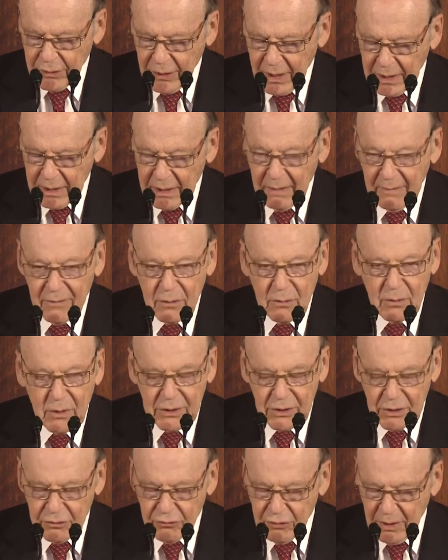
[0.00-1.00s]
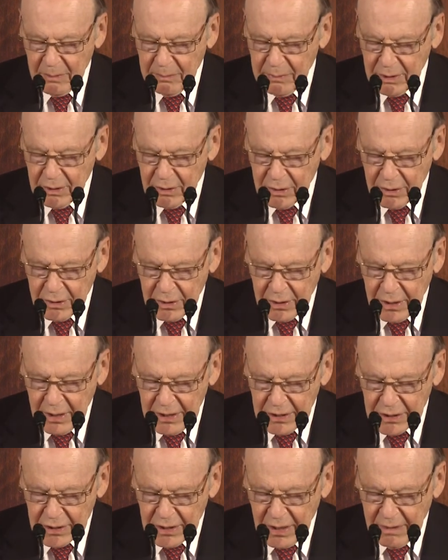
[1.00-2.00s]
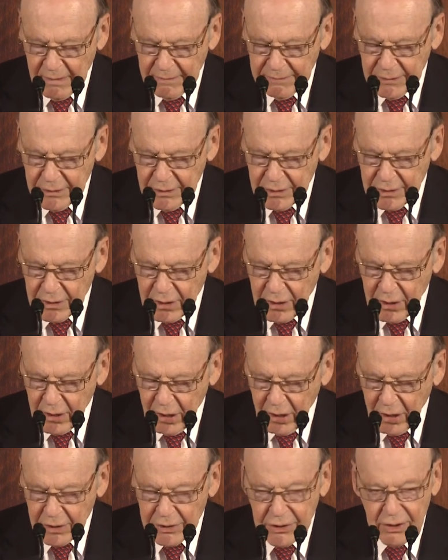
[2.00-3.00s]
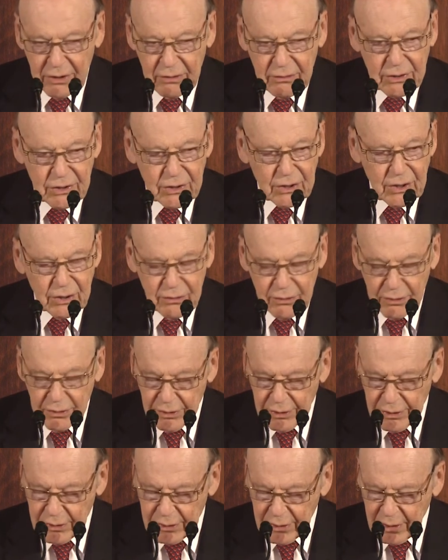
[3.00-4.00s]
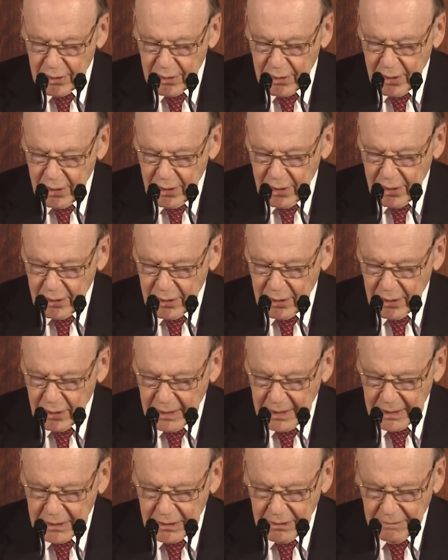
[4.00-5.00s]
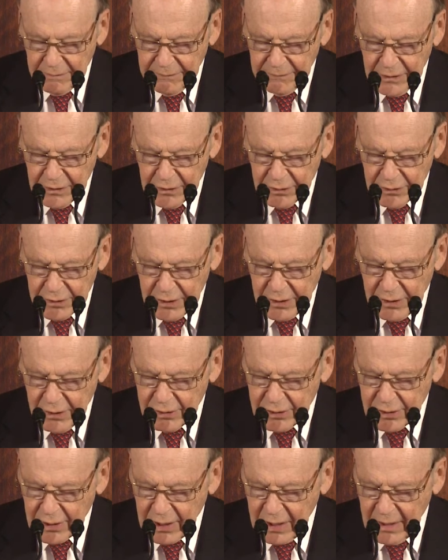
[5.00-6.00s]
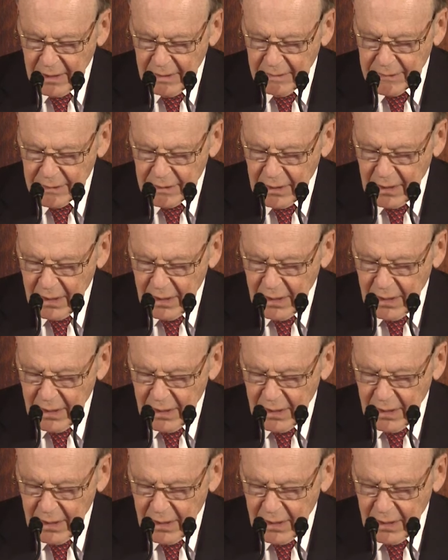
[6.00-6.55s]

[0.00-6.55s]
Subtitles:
thank everyone contributing to today's conference, our generous donors, the elected officials and their staffs,